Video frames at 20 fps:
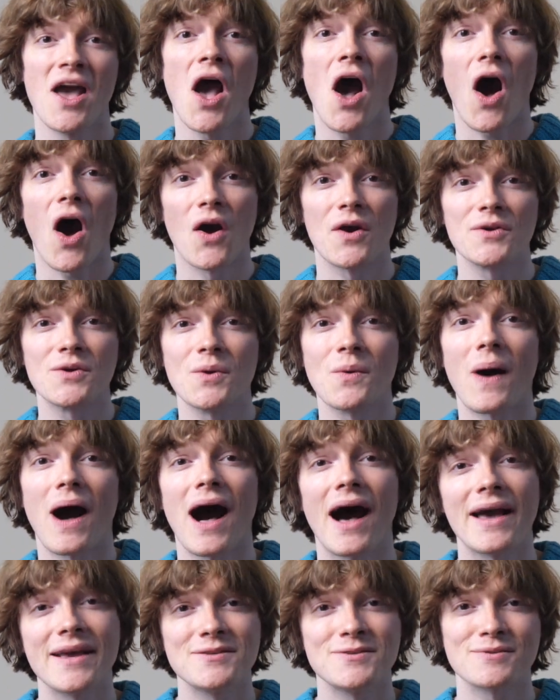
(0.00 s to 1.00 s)
are you
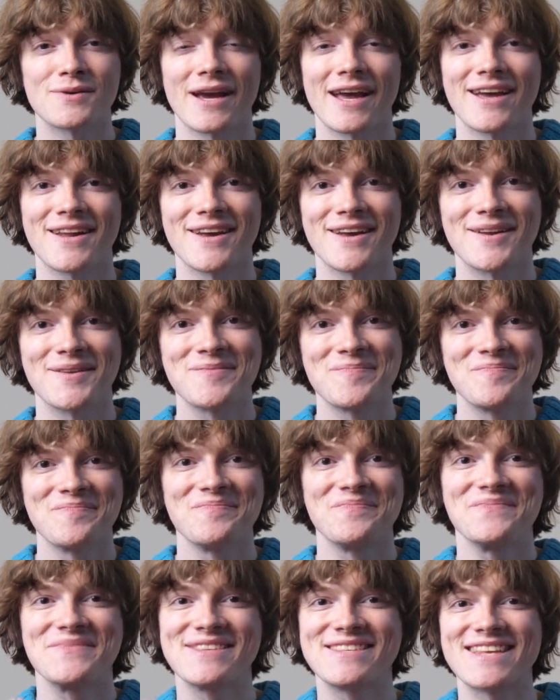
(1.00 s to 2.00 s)
hydrated?
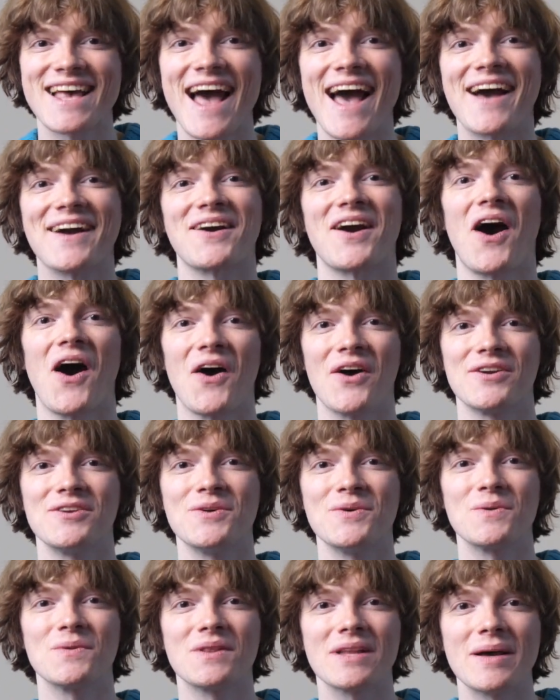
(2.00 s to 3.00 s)
Zach, are
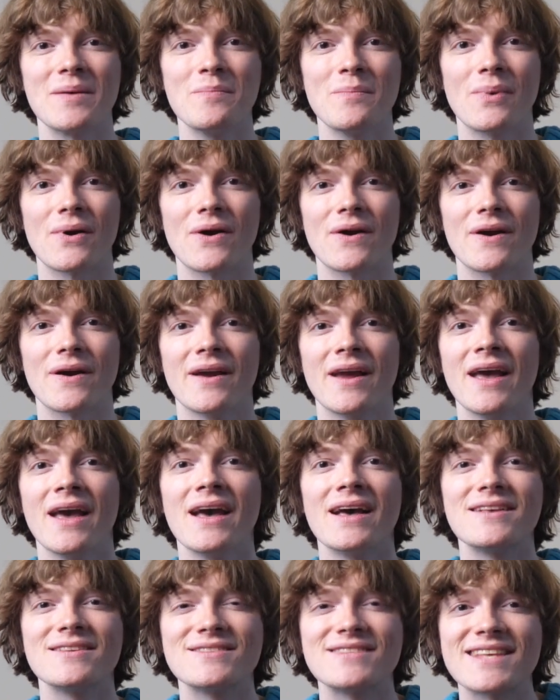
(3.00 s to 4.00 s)
you limber?
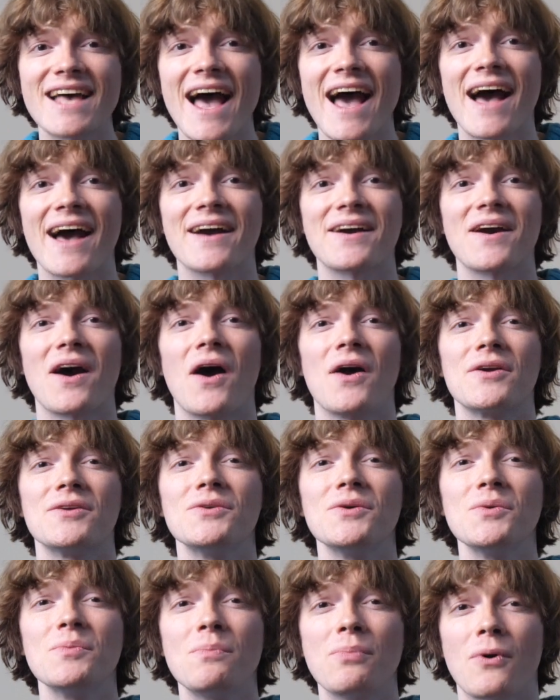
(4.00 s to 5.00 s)
Zach, are
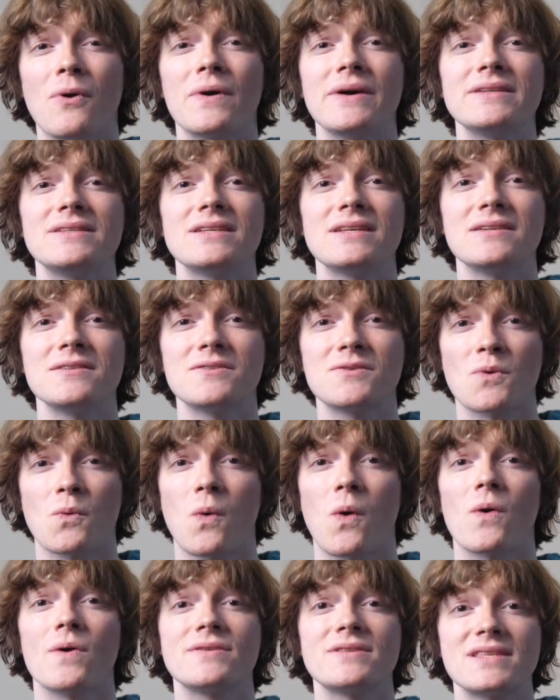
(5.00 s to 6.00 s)
you pointing
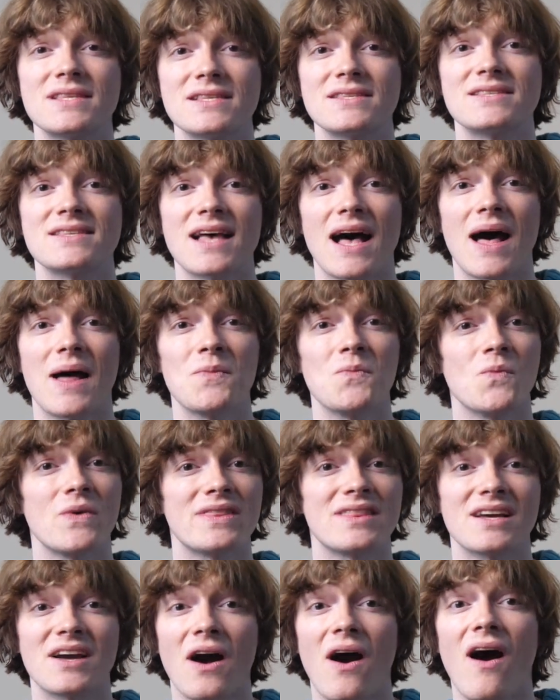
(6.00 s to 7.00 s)
towards the sun
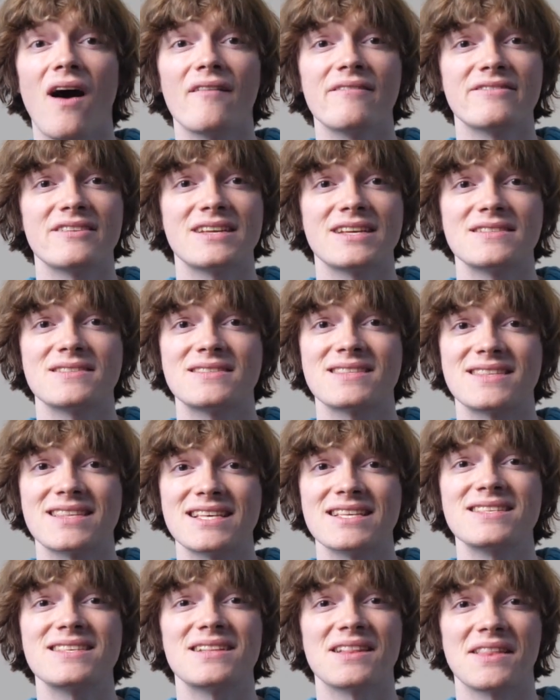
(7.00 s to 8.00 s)
with the confidence
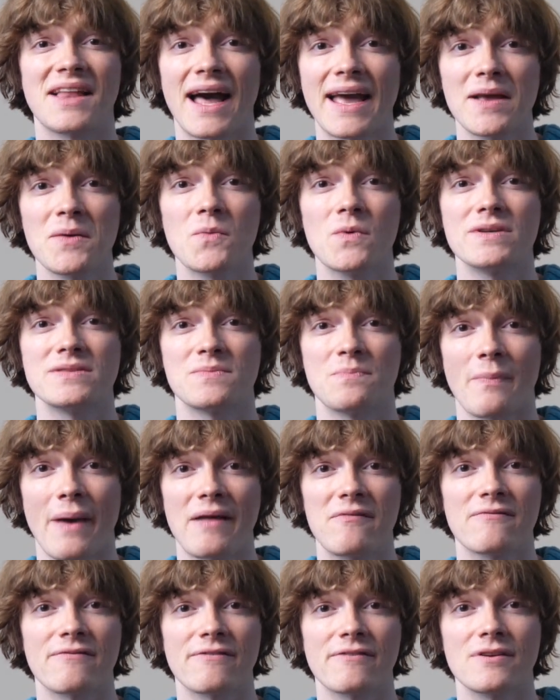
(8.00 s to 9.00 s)
this light was
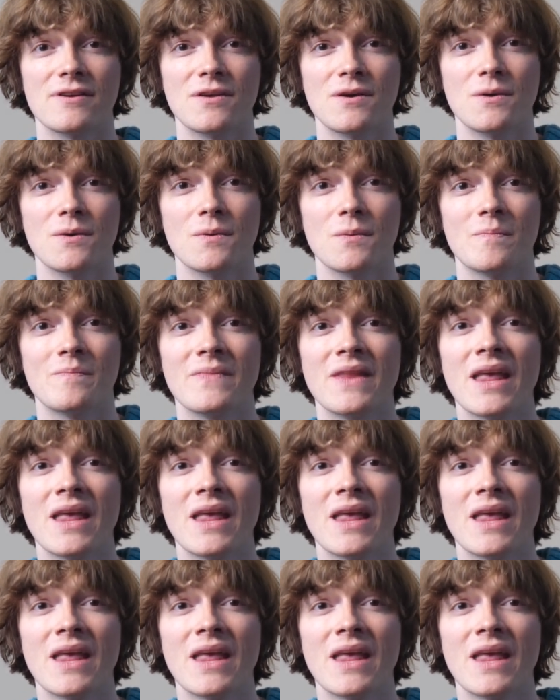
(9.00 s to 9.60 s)
meant for you?